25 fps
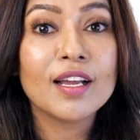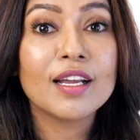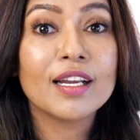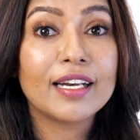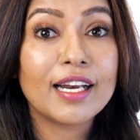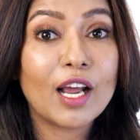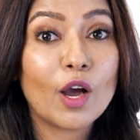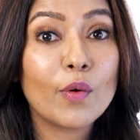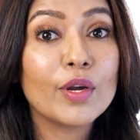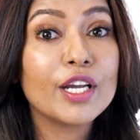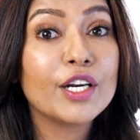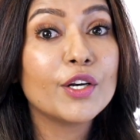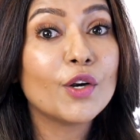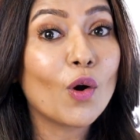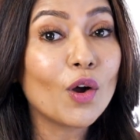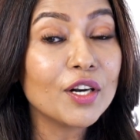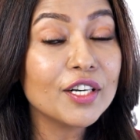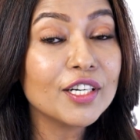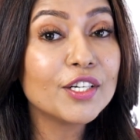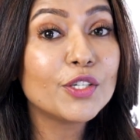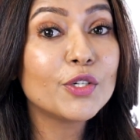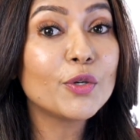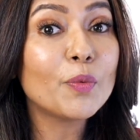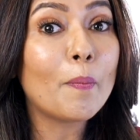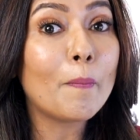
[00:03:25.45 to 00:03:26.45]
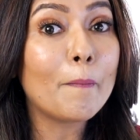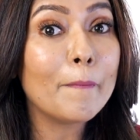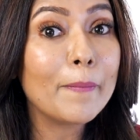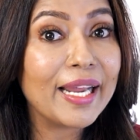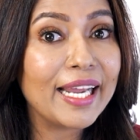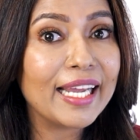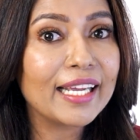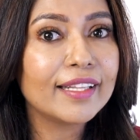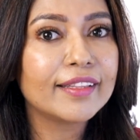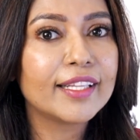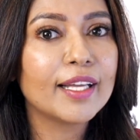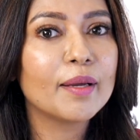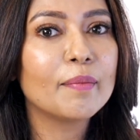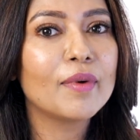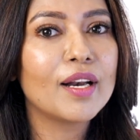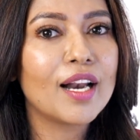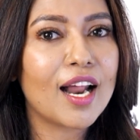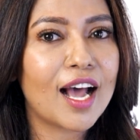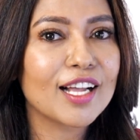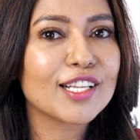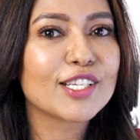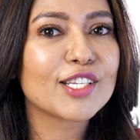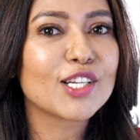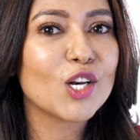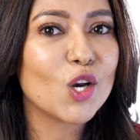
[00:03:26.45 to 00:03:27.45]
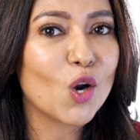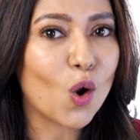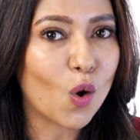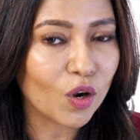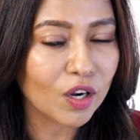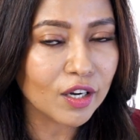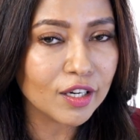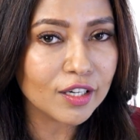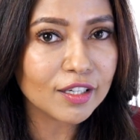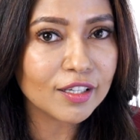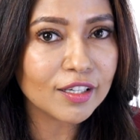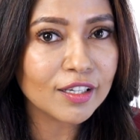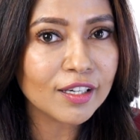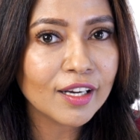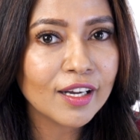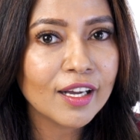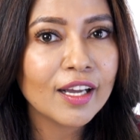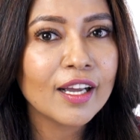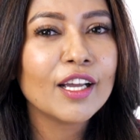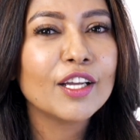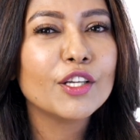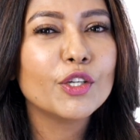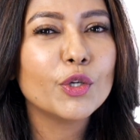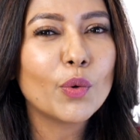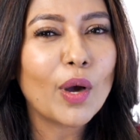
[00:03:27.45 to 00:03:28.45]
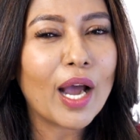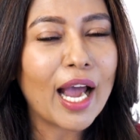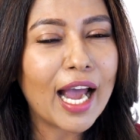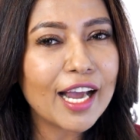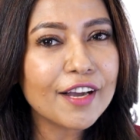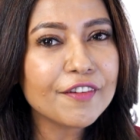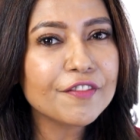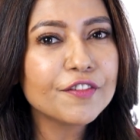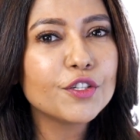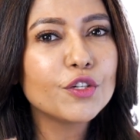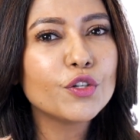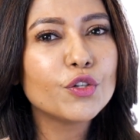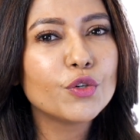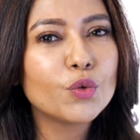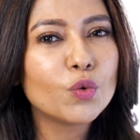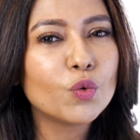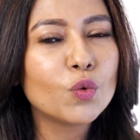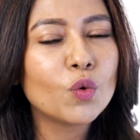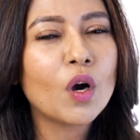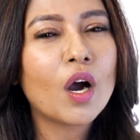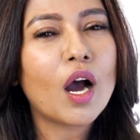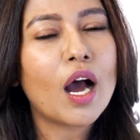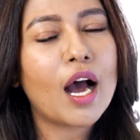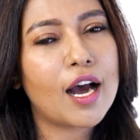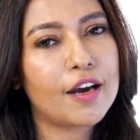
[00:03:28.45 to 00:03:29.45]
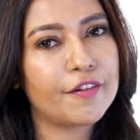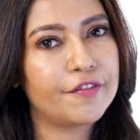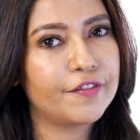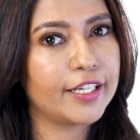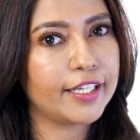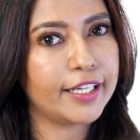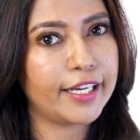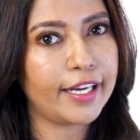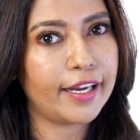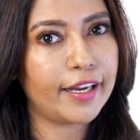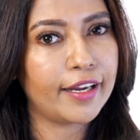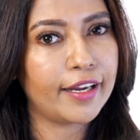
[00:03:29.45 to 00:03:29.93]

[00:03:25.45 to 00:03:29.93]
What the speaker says: Now, in order to make them last longer, you have to do aftercare.